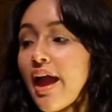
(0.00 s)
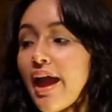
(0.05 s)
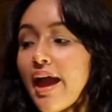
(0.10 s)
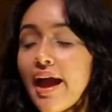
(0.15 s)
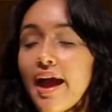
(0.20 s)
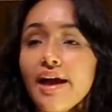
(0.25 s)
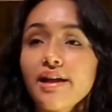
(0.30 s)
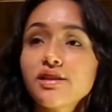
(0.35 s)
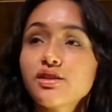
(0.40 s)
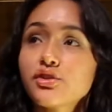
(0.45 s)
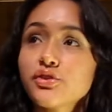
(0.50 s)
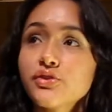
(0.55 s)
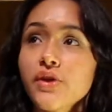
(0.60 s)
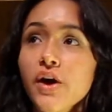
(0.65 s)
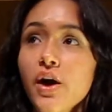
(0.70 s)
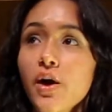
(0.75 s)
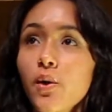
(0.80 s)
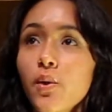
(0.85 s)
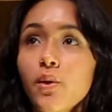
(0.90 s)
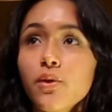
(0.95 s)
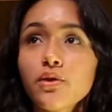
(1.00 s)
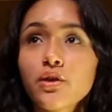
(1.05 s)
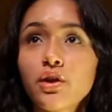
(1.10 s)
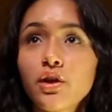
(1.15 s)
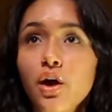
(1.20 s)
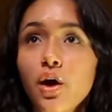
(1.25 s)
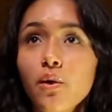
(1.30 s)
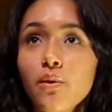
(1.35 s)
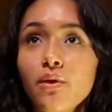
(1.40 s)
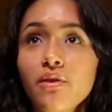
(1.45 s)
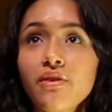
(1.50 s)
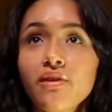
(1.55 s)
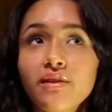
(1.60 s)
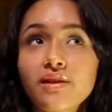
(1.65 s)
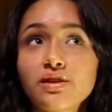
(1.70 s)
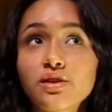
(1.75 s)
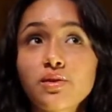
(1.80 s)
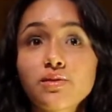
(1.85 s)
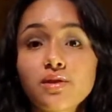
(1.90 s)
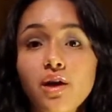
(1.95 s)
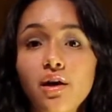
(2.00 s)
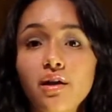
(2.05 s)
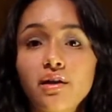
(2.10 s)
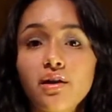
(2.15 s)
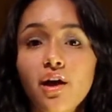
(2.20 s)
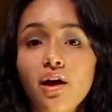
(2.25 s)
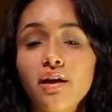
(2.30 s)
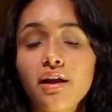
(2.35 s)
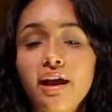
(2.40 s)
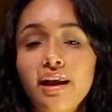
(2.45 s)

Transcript: And so, you know, the list goes on and on.